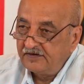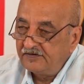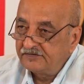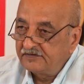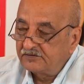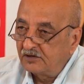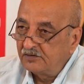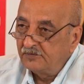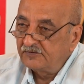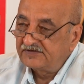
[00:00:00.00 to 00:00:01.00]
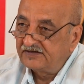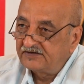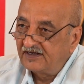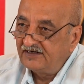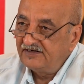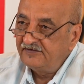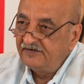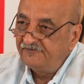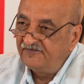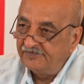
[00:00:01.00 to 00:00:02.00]
Is it almost
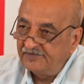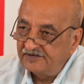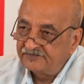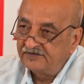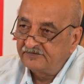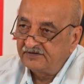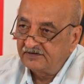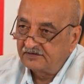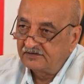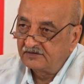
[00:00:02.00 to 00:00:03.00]
entirely female centric